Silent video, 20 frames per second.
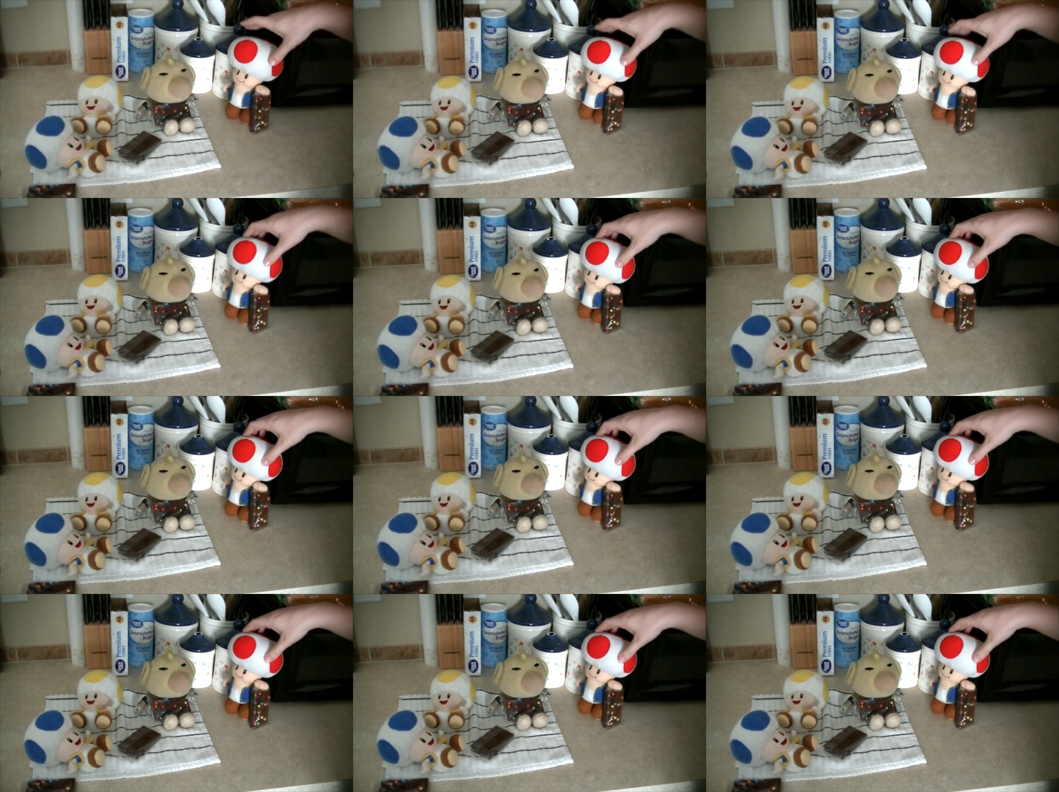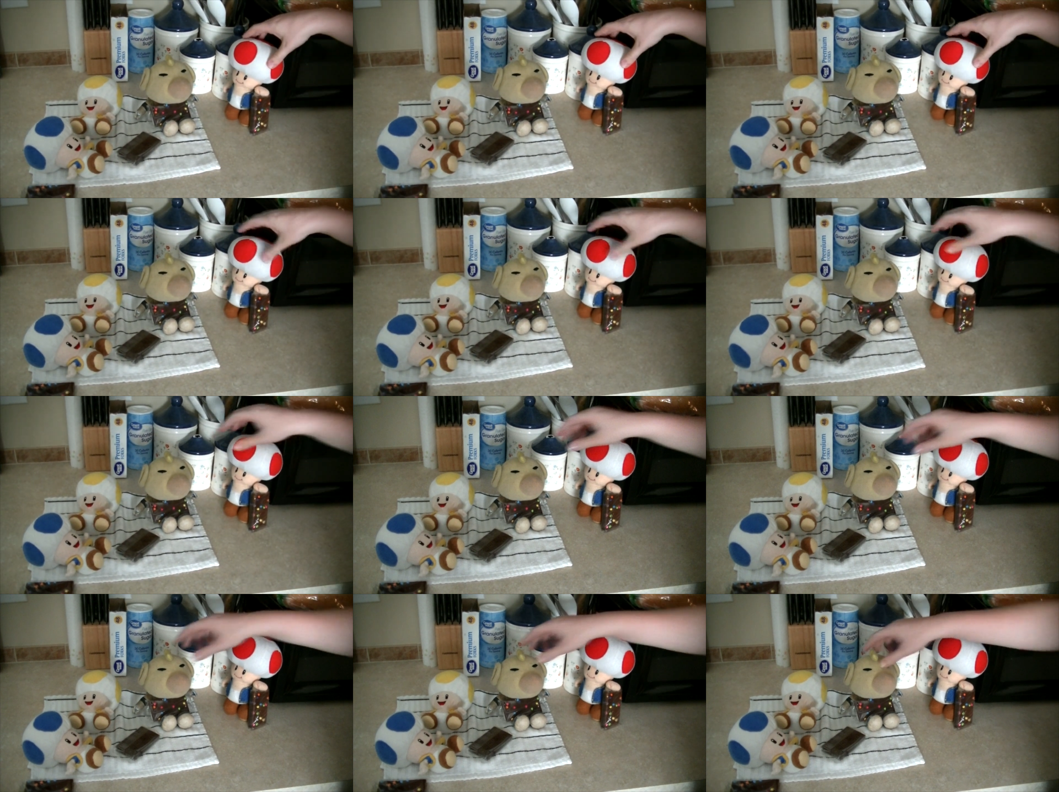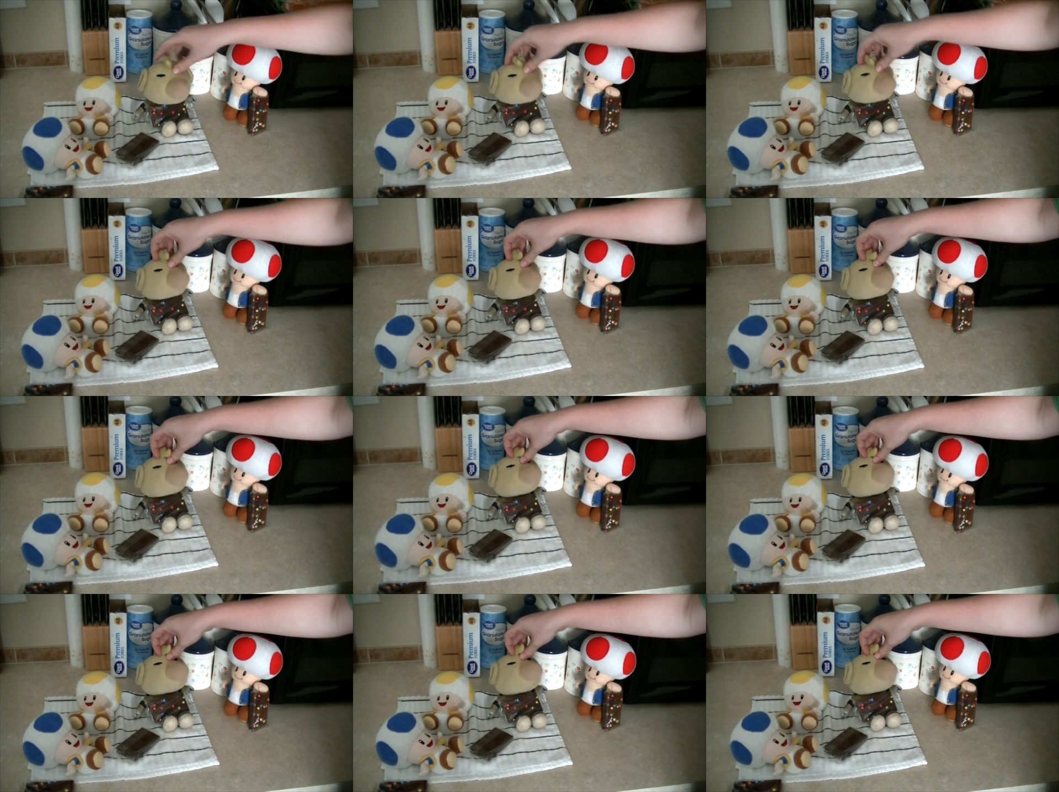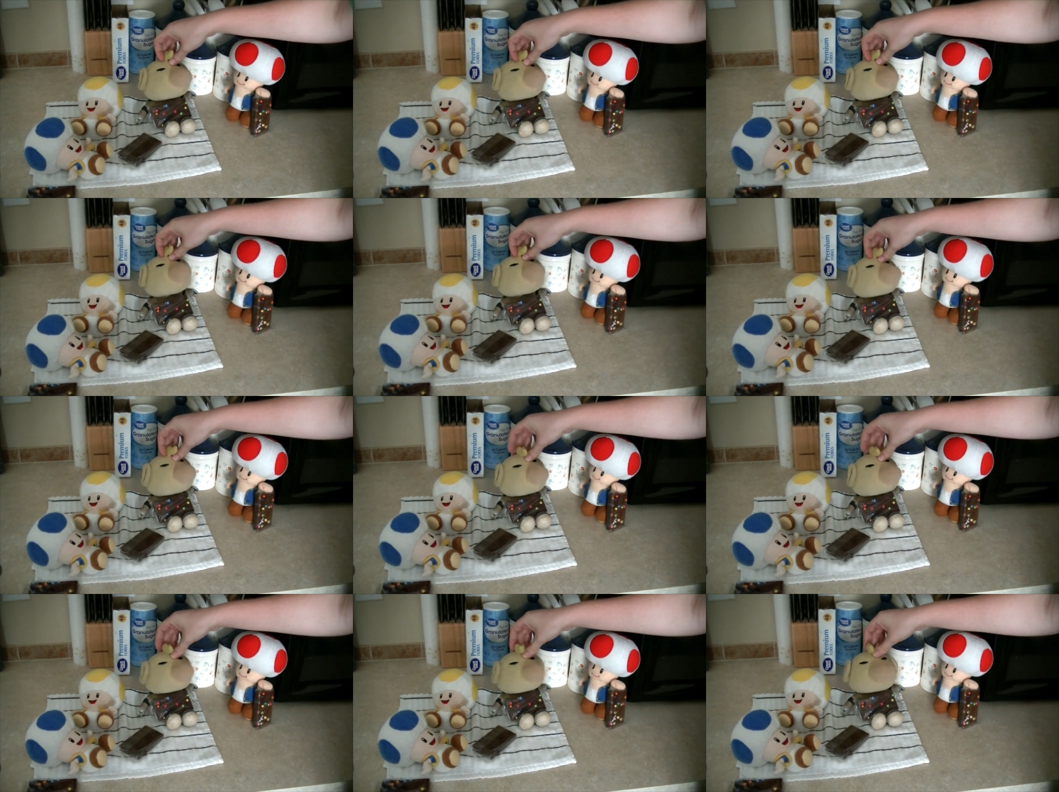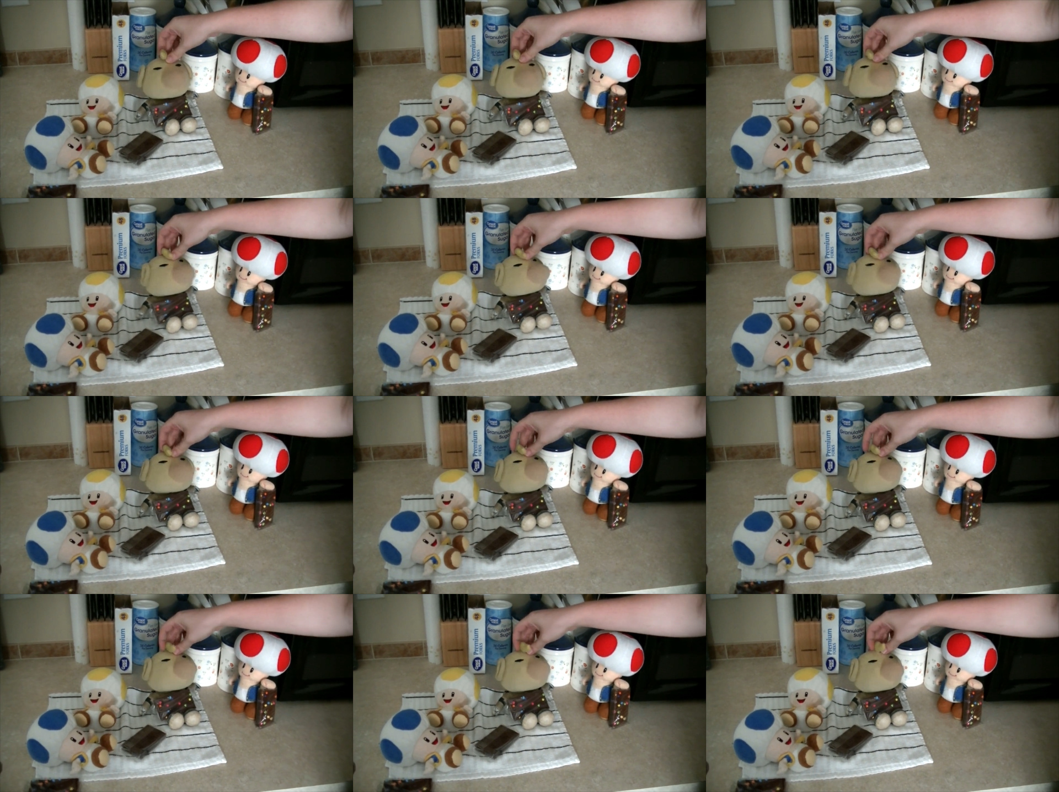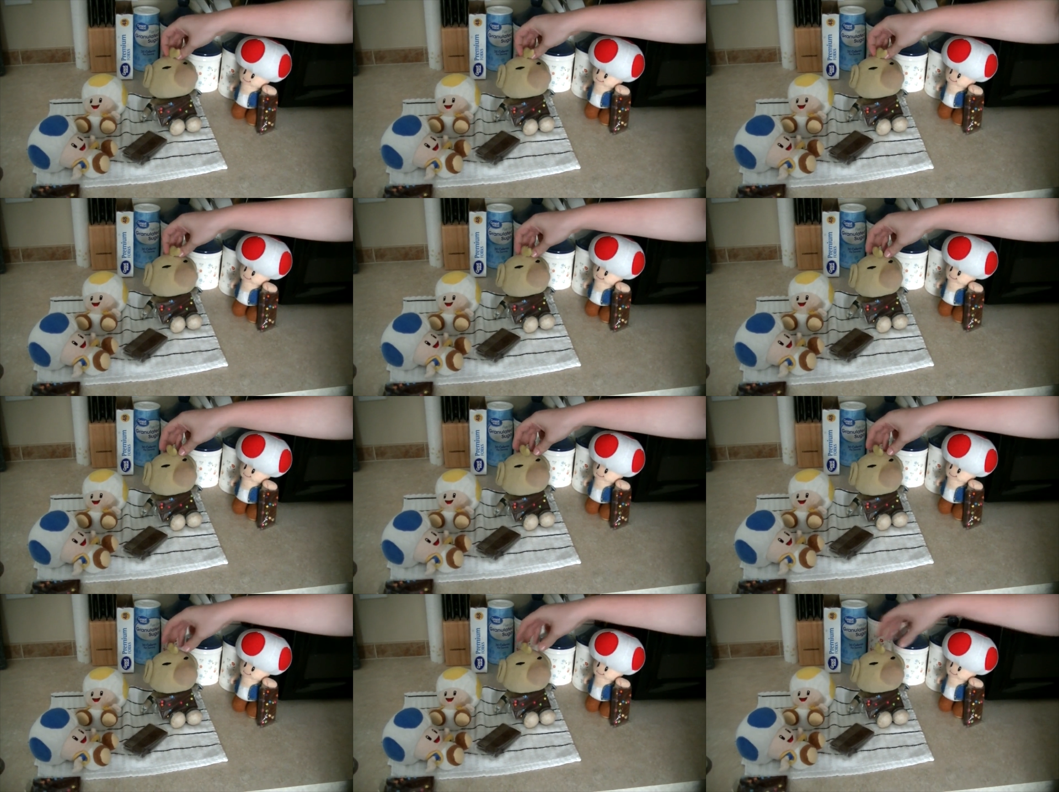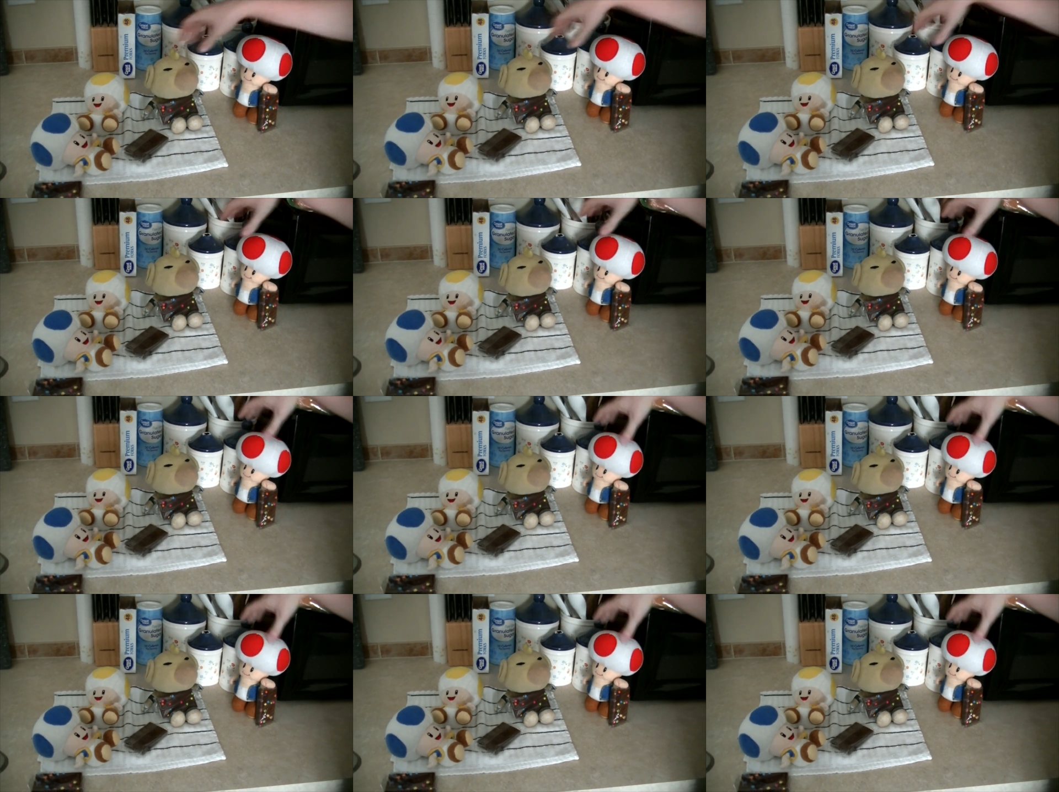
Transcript: No face is visible, so there are no lips to read.